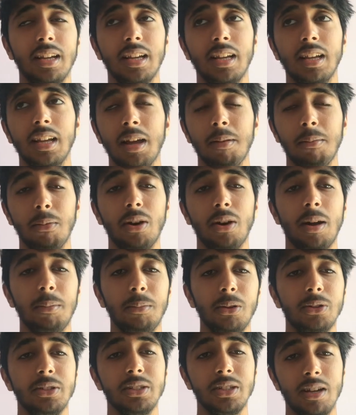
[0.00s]
get more
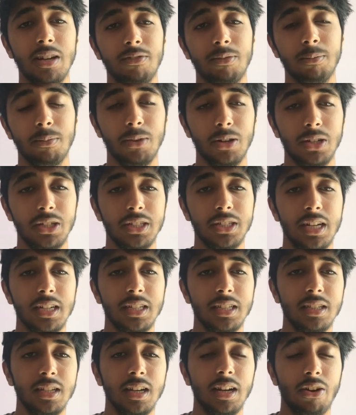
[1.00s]
uploads, you'll
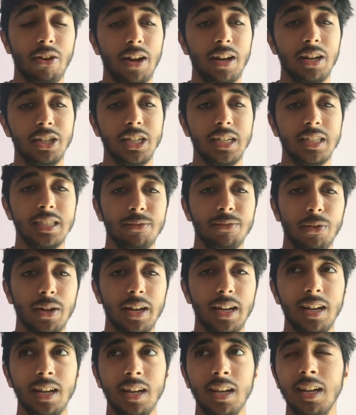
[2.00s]
have a greater chance of
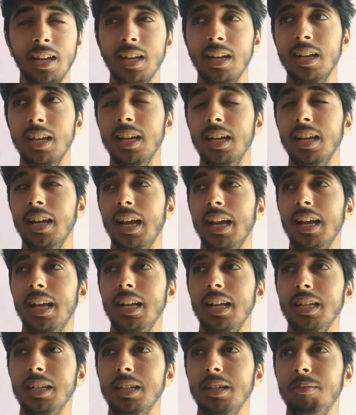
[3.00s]
winning.
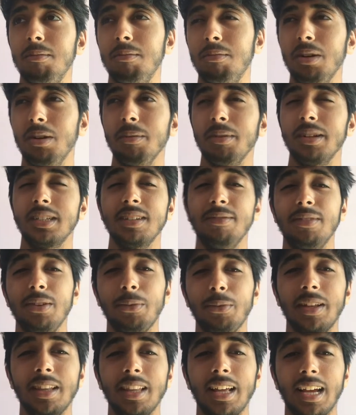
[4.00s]
And pretty much if you
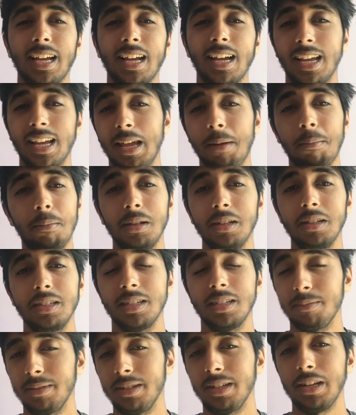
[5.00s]
win like a gimbal or
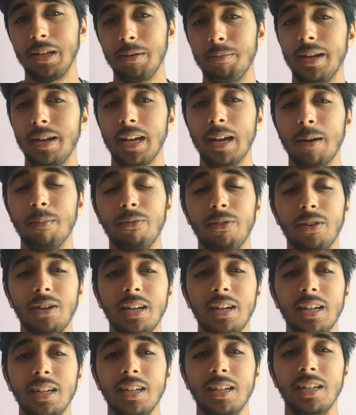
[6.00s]
something, you'd make up for
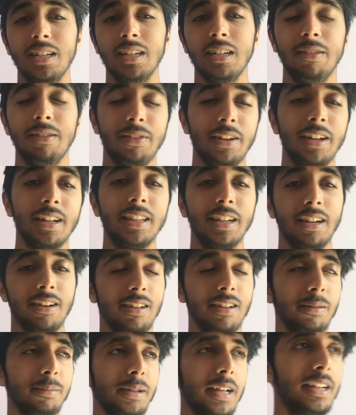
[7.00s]
it if you get the
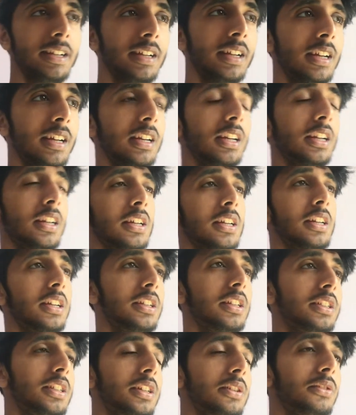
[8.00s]
yearly plan.
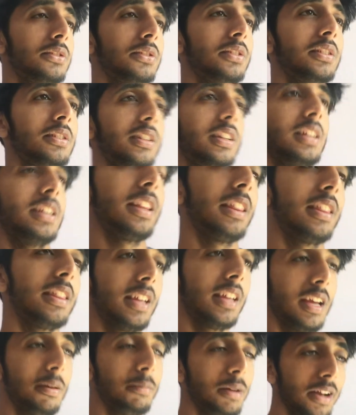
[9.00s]
So
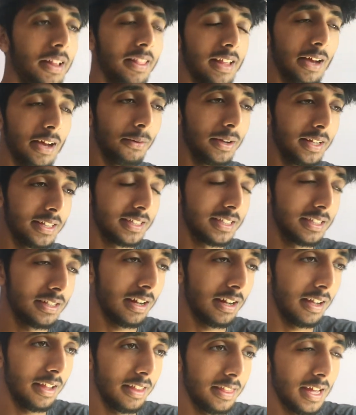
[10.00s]
think about it that way, it's
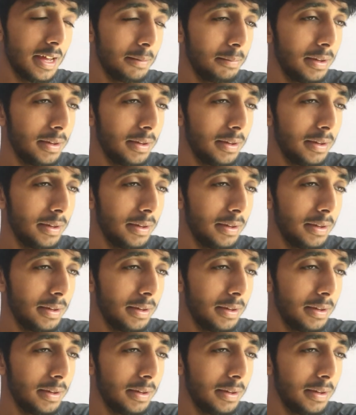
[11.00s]
not that